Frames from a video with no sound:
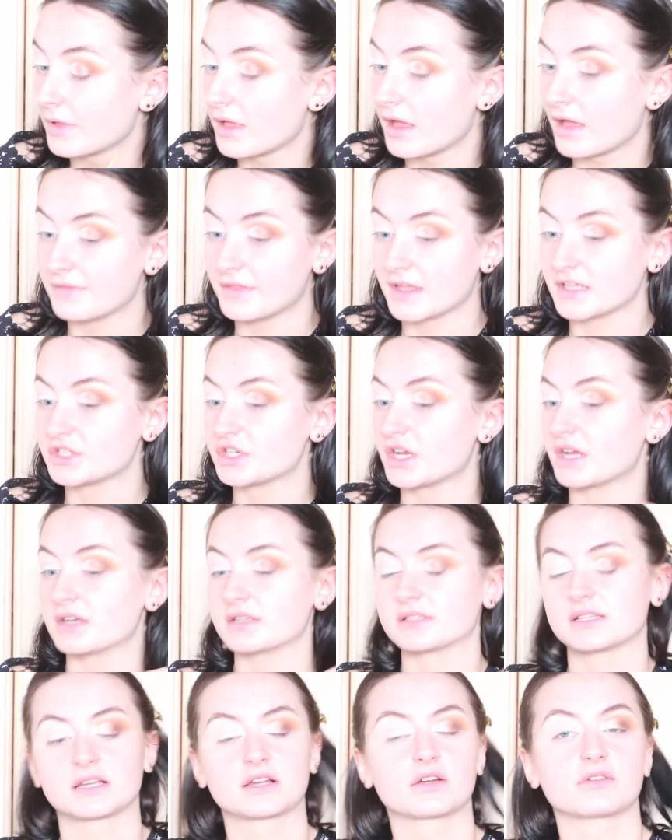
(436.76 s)
And that shade
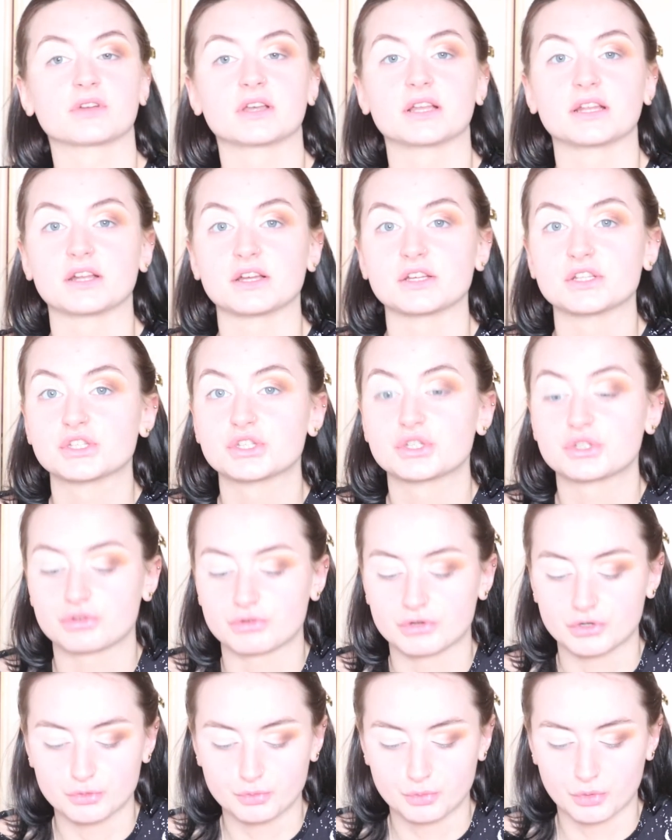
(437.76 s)
is like a really nice
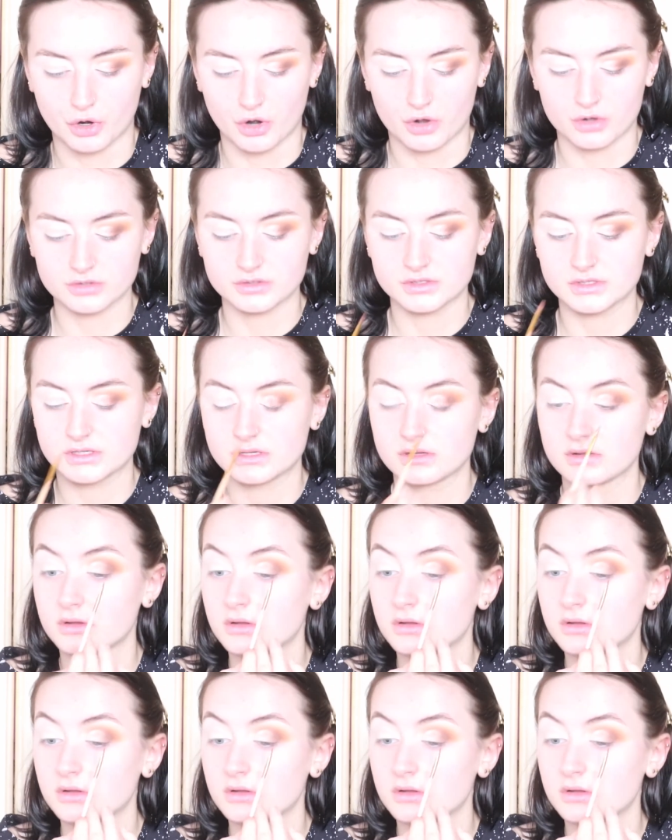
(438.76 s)
true bronze.